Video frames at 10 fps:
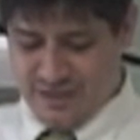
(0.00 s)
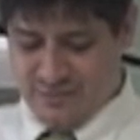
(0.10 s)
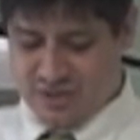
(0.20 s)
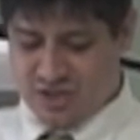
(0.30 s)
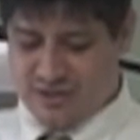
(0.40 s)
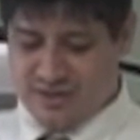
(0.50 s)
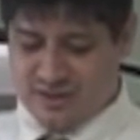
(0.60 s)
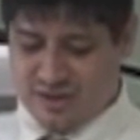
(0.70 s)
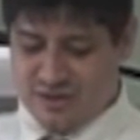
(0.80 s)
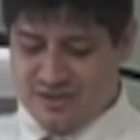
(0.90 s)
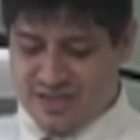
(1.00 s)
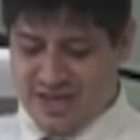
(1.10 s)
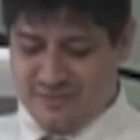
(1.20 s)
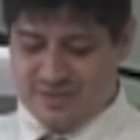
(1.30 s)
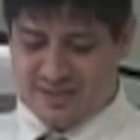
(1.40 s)
Returning the third
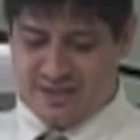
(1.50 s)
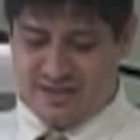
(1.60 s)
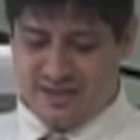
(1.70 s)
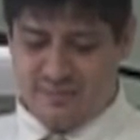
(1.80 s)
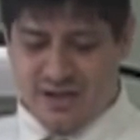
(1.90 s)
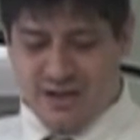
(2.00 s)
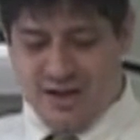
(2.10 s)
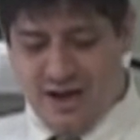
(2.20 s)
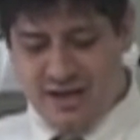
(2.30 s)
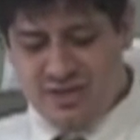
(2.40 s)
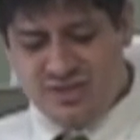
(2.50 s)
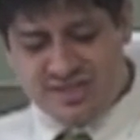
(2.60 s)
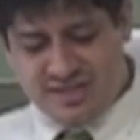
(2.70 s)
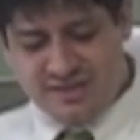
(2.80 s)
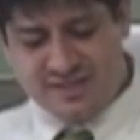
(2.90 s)
time, he said to them, Are you
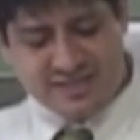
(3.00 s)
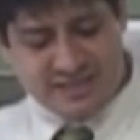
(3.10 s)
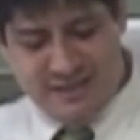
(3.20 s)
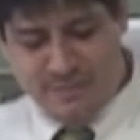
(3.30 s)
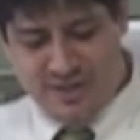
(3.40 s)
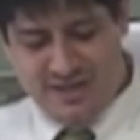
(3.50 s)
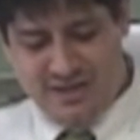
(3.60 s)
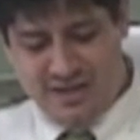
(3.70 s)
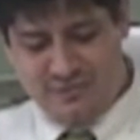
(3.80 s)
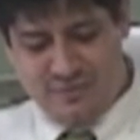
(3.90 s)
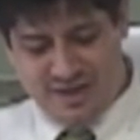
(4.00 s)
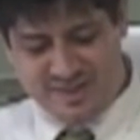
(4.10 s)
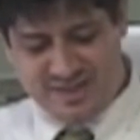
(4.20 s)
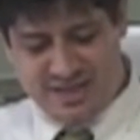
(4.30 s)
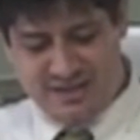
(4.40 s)
still sleeping and
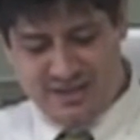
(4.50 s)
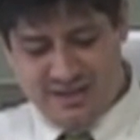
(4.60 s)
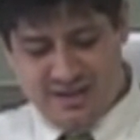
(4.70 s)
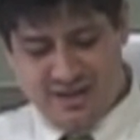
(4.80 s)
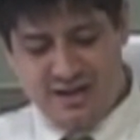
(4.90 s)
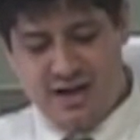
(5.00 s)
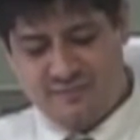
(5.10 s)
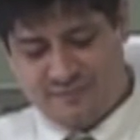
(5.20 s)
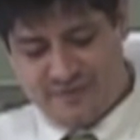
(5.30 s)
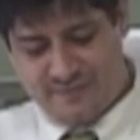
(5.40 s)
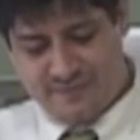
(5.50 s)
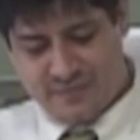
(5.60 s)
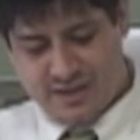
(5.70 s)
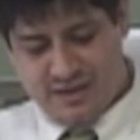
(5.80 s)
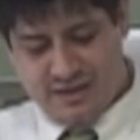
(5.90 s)
resting? Enough.
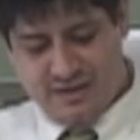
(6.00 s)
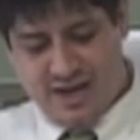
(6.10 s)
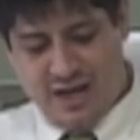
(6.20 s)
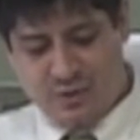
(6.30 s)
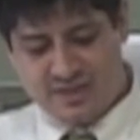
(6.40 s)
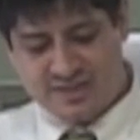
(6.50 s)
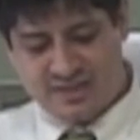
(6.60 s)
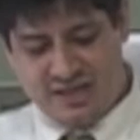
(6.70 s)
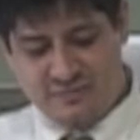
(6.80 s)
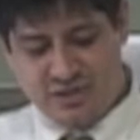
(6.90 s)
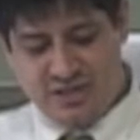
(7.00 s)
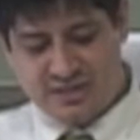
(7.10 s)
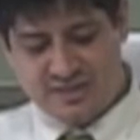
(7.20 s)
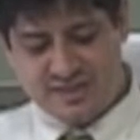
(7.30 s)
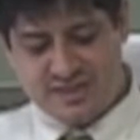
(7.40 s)
The hour has come.
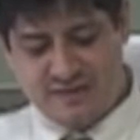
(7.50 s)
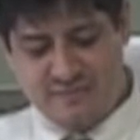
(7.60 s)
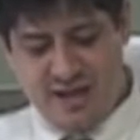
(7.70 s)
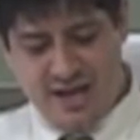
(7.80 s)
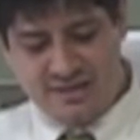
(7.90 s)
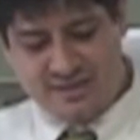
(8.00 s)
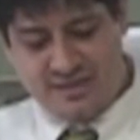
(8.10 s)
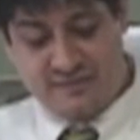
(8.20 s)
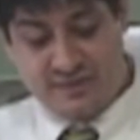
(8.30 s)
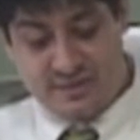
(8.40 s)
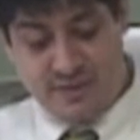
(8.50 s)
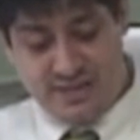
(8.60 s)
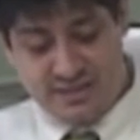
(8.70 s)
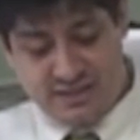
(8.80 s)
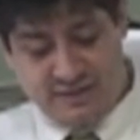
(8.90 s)
Look, the Son of Man is div-
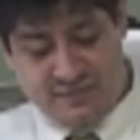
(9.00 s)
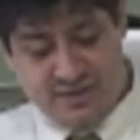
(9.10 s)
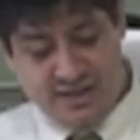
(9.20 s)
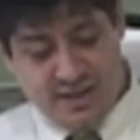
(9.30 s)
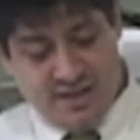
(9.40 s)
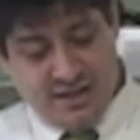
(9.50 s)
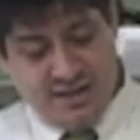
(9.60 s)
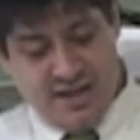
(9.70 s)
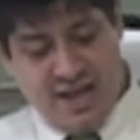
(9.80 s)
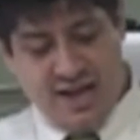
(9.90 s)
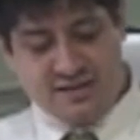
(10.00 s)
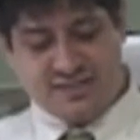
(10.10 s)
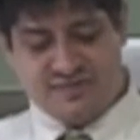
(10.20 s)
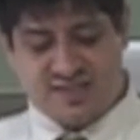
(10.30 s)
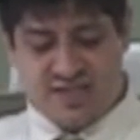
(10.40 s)
being delivered in the
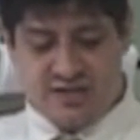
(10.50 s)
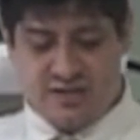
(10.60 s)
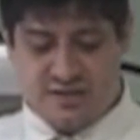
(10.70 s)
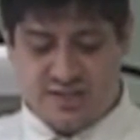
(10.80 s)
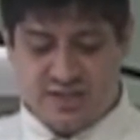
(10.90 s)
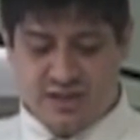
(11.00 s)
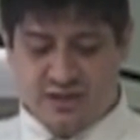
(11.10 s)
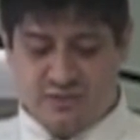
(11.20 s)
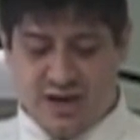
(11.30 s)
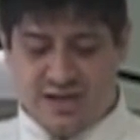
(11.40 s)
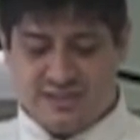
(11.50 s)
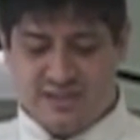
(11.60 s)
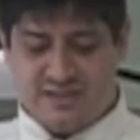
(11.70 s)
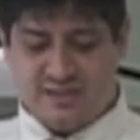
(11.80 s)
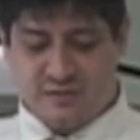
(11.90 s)
hands of sinners. Rise,
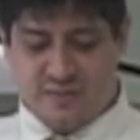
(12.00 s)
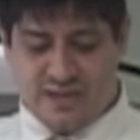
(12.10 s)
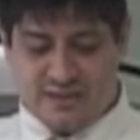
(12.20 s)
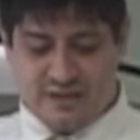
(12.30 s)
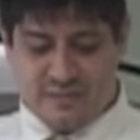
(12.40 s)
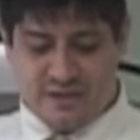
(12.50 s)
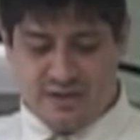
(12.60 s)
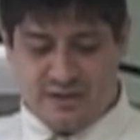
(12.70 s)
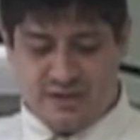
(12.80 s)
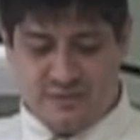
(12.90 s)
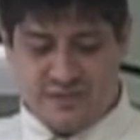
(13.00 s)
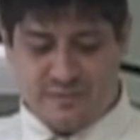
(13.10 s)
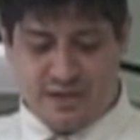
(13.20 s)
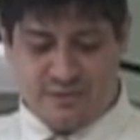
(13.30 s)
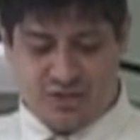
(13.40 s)
let's go meet them. Here comes
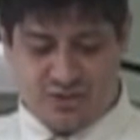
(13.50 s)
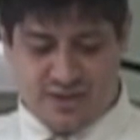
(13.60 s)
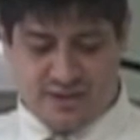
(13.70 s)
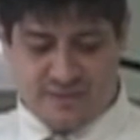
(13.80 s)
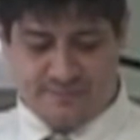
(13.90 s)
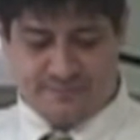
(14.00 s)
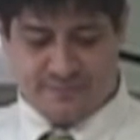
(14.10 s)
my betrayer.